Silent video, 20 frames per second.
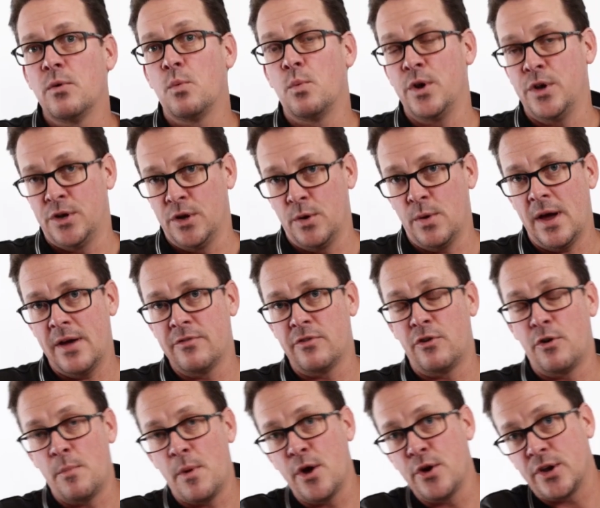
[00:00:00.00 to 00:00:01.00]
we do have a
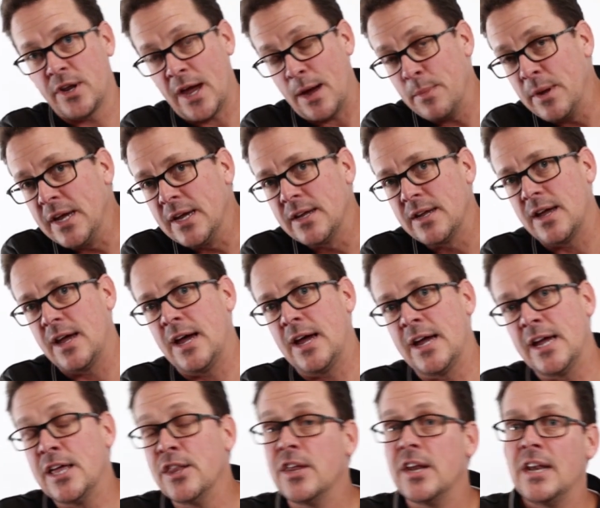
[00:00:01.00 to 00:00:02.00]
remote coming uh,
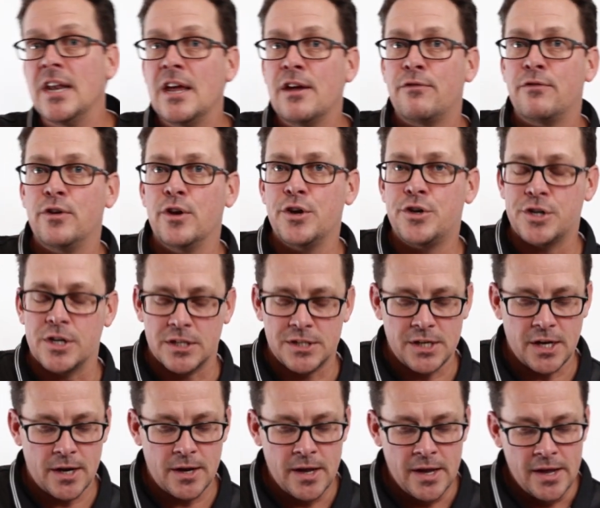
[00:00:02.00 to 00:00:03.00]
in the near future.
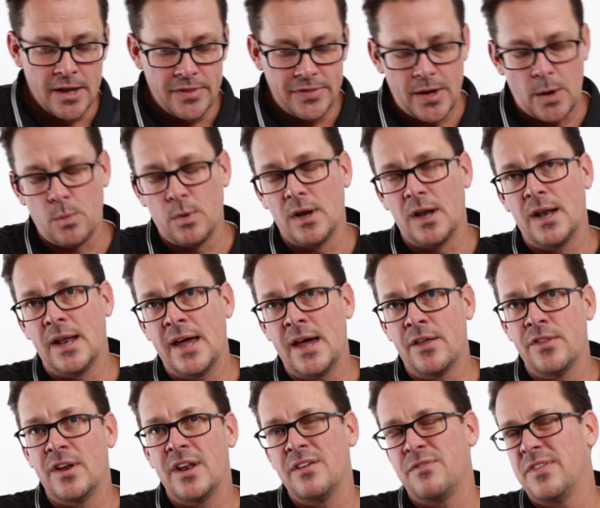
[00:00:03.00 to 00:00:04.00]
So that will allow
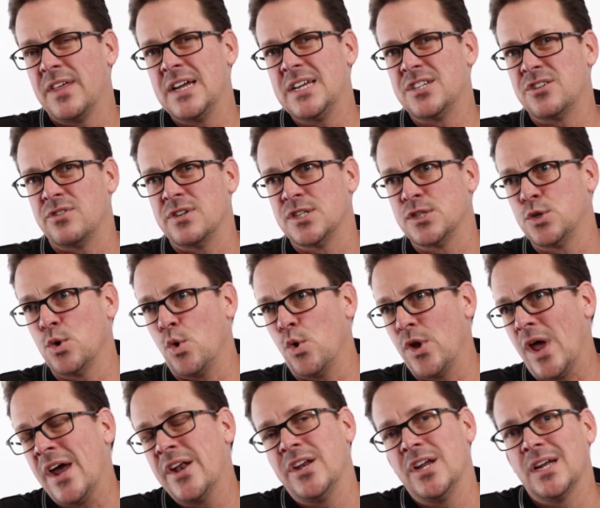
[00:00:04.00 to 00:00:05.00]
that if these are installed
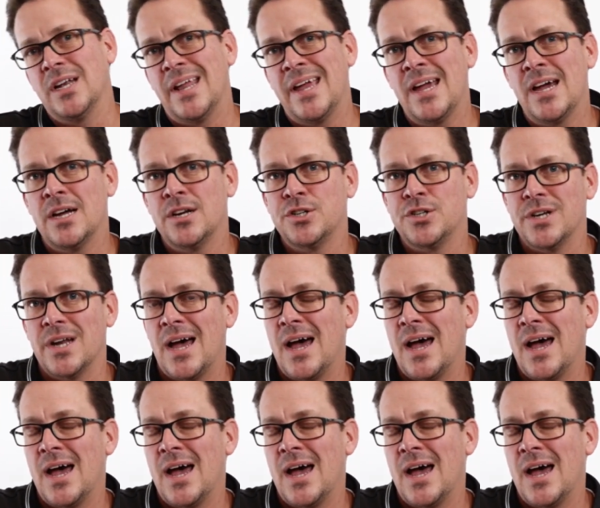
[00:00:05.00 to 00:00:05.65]
under your lounge in a